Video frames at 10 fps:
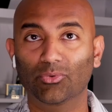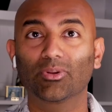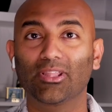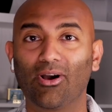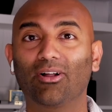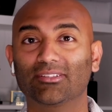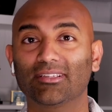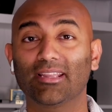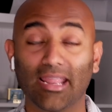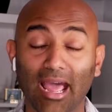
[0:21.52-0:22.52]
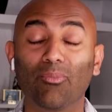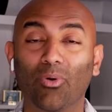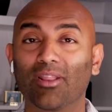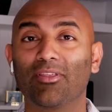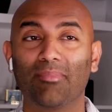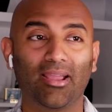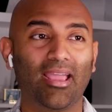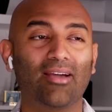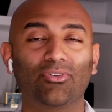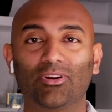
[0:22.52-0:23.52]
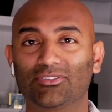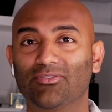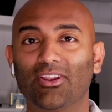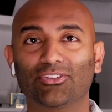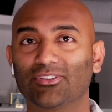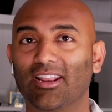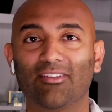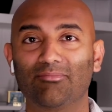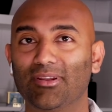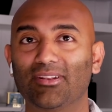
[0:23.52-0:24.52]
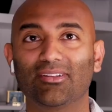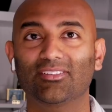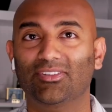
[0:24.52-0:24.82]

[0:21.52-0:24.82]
were really halted, and I'm one of them, I have a reservation that I've been